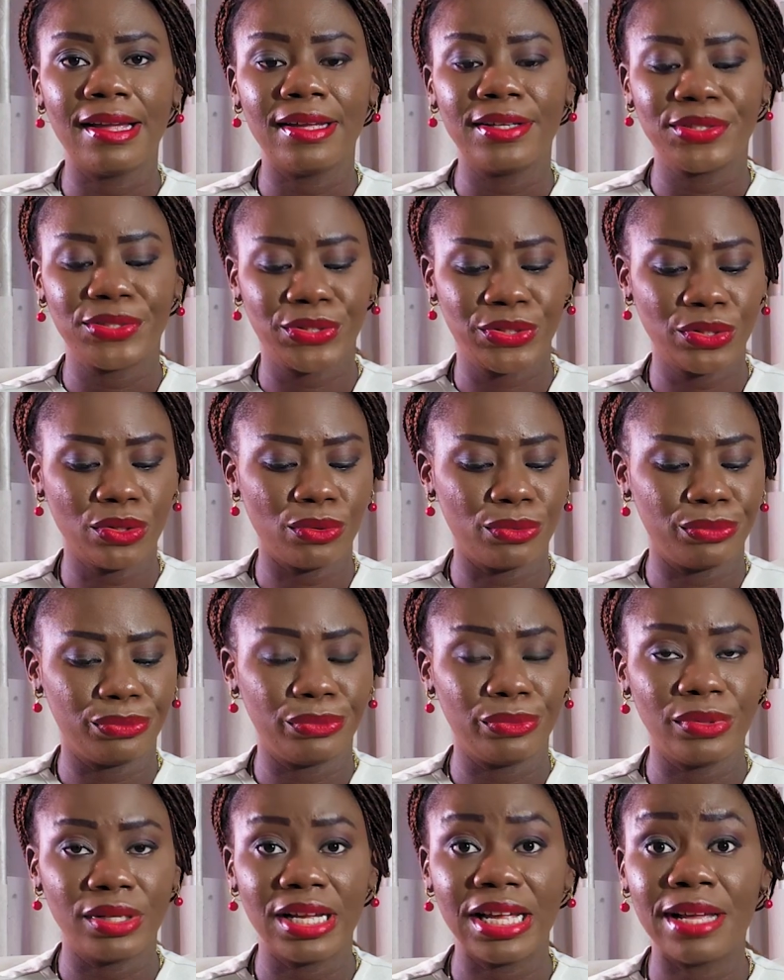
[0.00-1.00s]
So
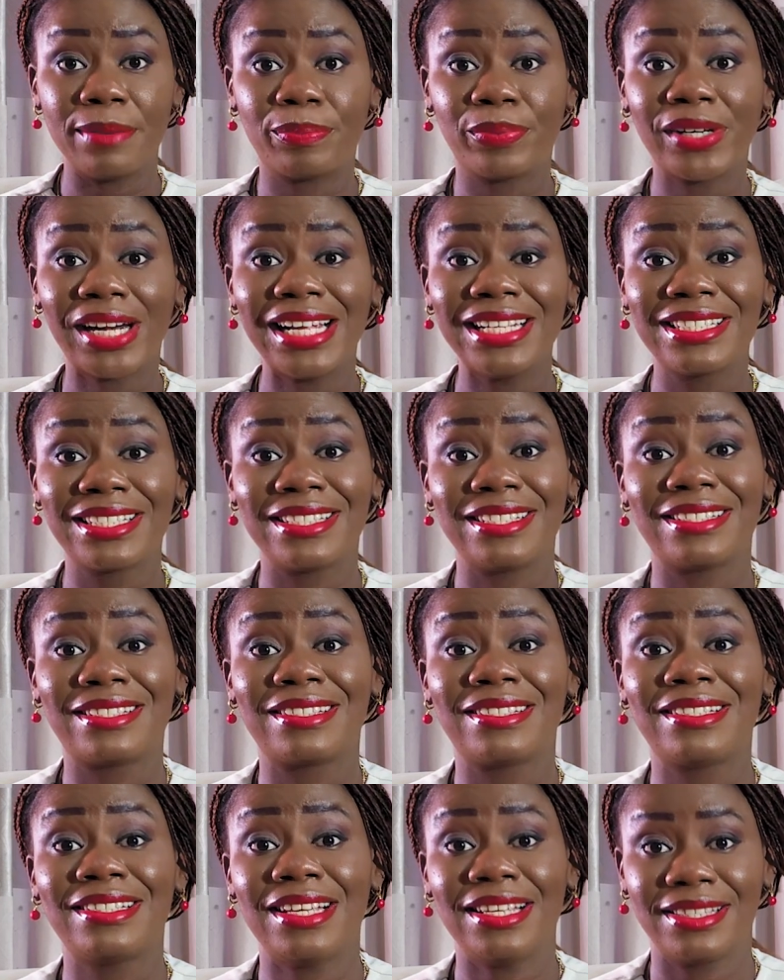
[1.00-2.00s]
a price is
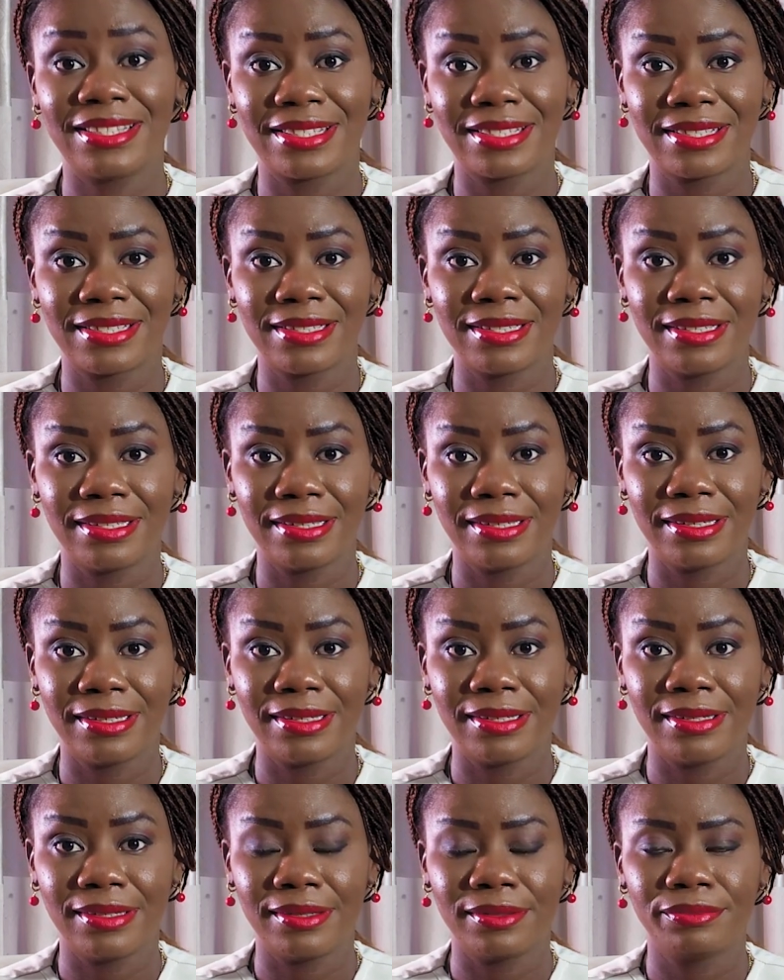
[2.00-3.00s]
set
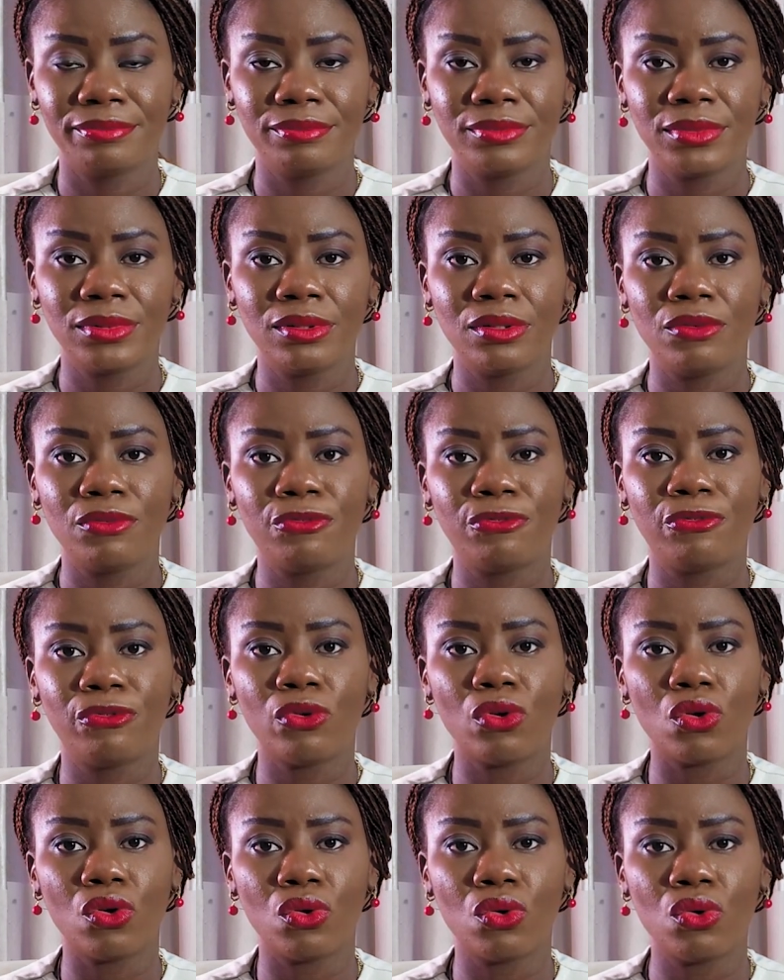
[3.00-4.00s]

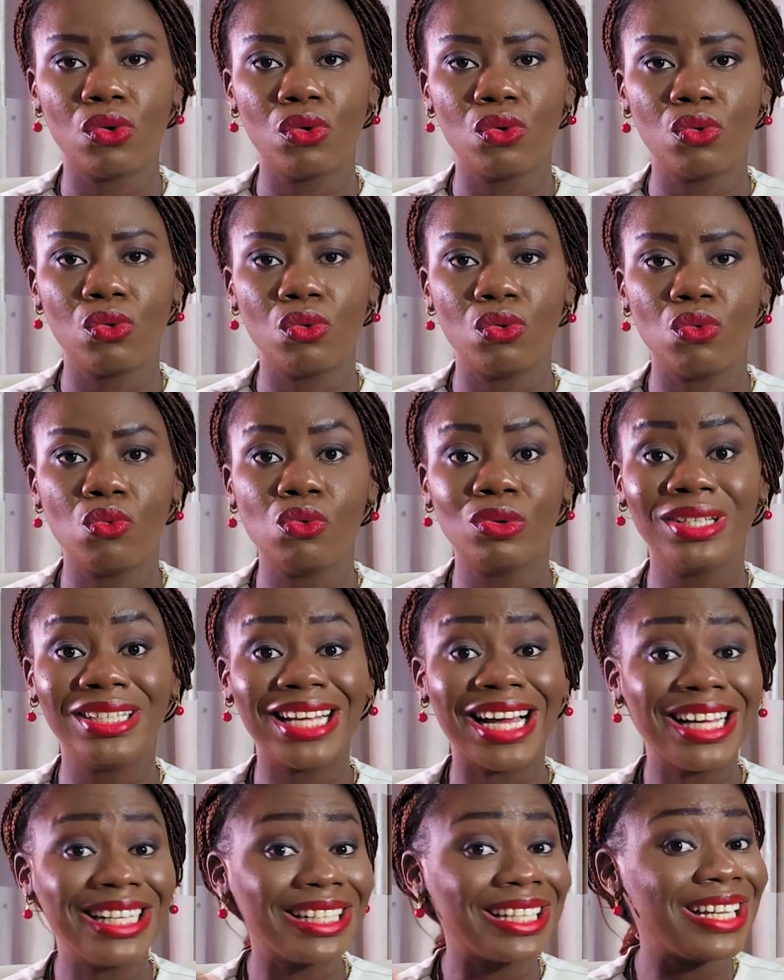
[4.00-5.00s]
for
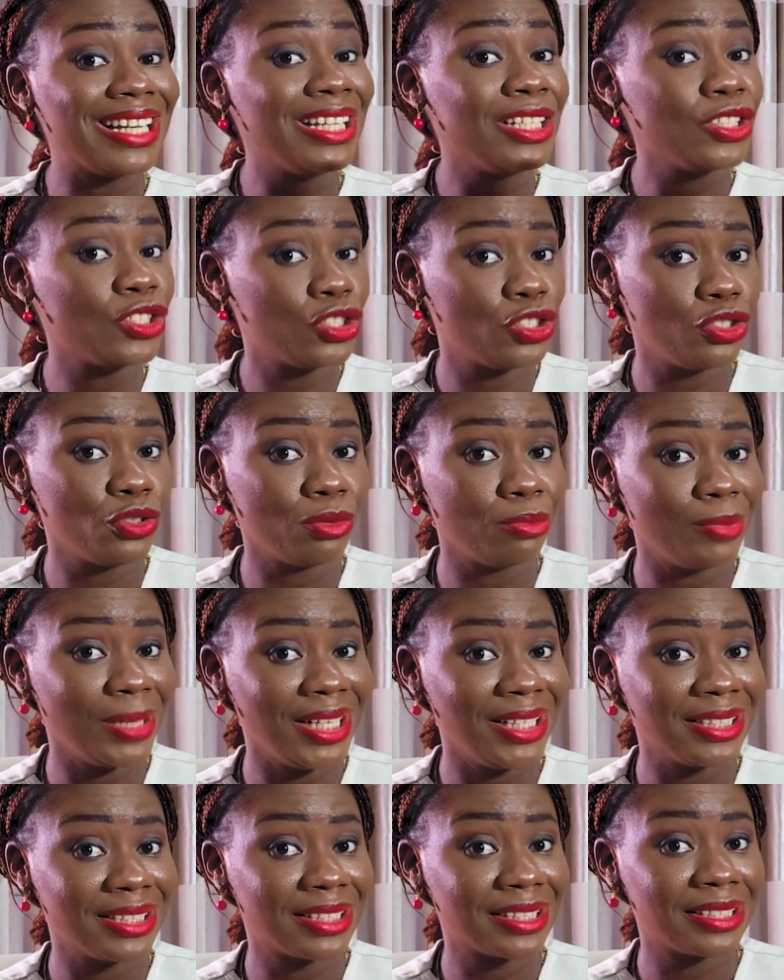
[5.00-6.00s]
that
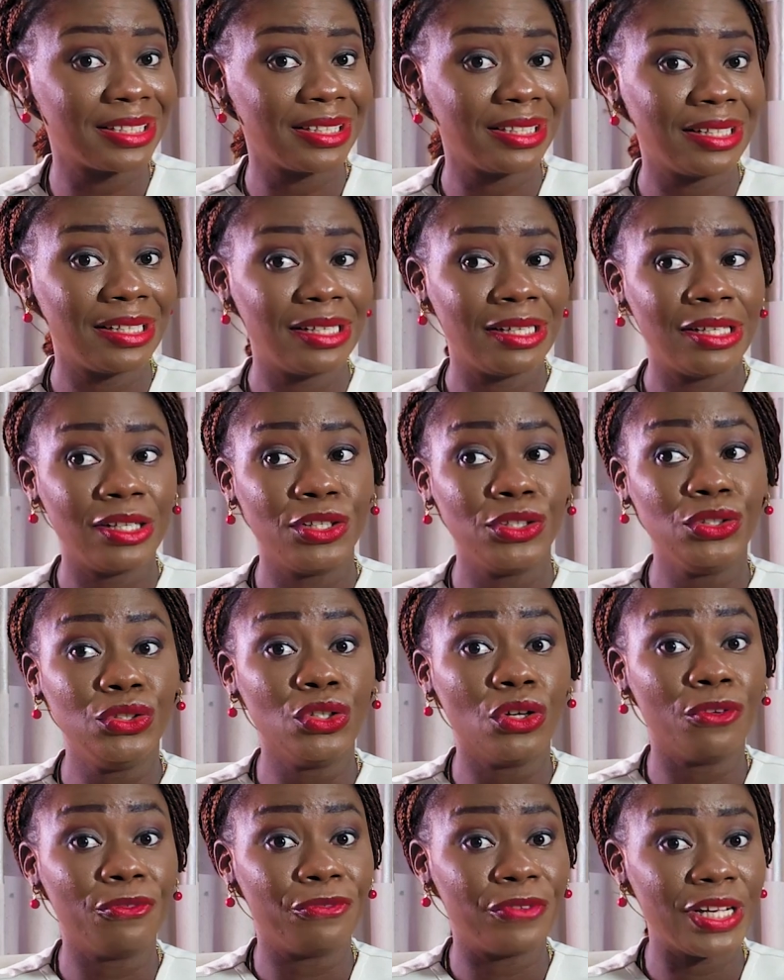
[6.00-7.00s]
instrument
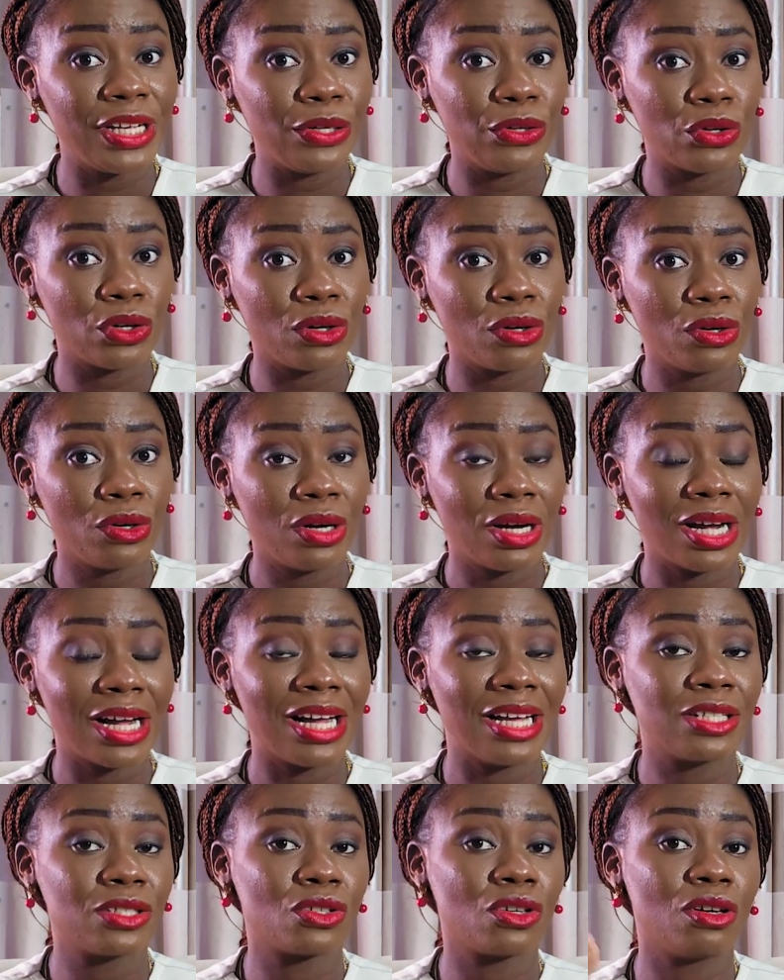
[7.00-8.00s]
your vendor
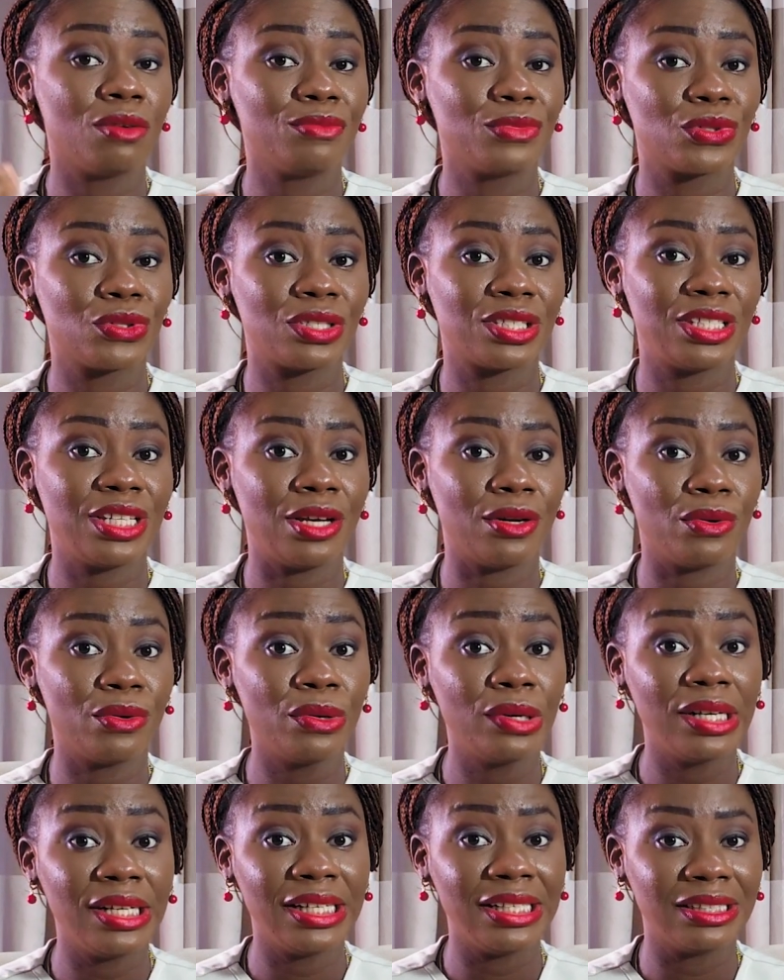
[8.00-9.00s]
has come to sell
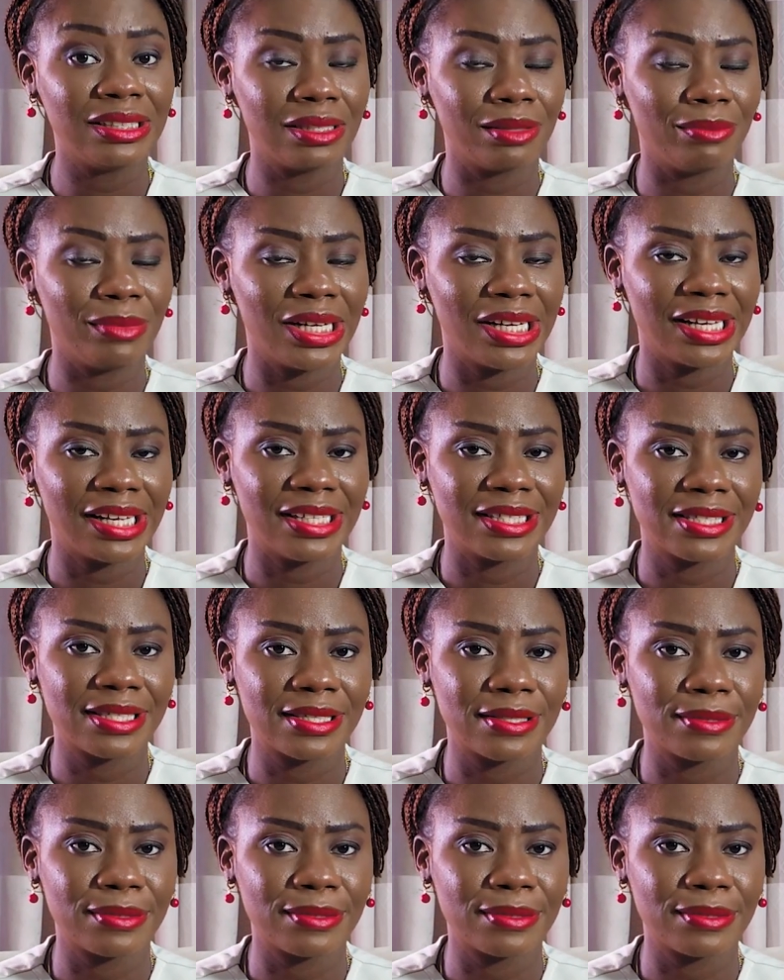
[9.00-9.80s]
in the market.